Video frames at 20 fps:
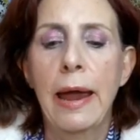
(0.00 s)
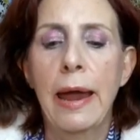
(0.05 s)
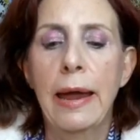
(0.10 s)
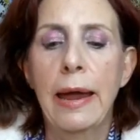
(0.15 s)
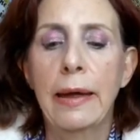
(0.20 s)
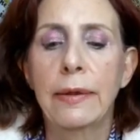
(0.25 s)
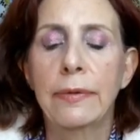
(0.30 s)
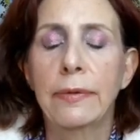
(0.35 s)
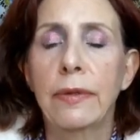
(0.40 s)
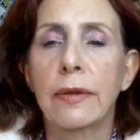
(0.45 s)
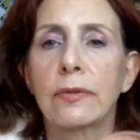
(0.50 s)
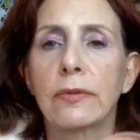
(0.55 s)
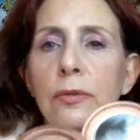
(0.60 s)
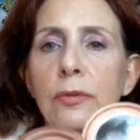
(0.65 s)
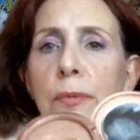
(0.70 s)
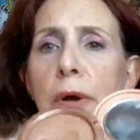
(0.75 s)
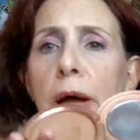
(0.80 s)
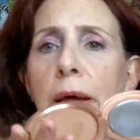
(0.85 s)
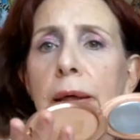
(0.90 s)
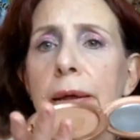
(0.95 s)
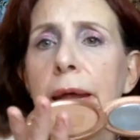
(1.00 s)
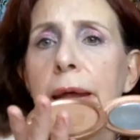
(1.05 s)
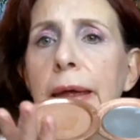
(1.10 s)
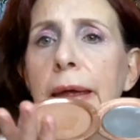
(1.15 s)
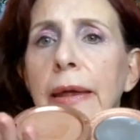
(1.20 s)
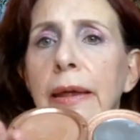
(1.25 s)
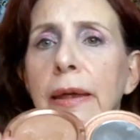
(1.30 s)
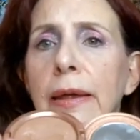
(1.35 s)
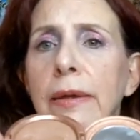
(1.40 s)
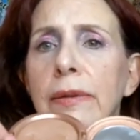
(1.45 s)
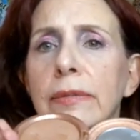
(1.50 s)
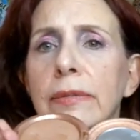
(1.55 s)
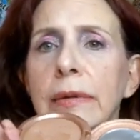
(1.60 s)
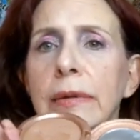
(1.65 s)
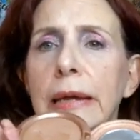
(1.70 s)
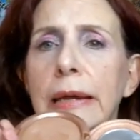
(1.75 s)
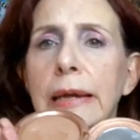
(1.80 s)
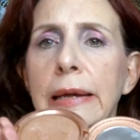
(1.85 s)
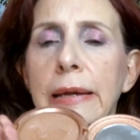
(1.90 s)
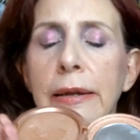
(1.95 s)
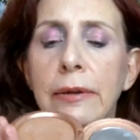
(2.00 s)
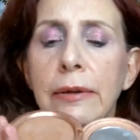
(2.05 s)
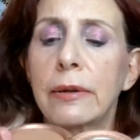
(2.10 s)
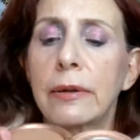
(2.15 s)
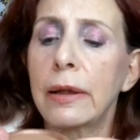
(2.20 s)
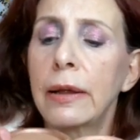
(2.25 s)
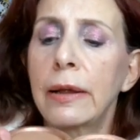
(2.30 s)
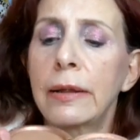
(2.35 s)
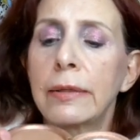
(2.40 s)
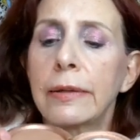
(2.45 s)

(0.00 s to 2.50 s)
and this one is in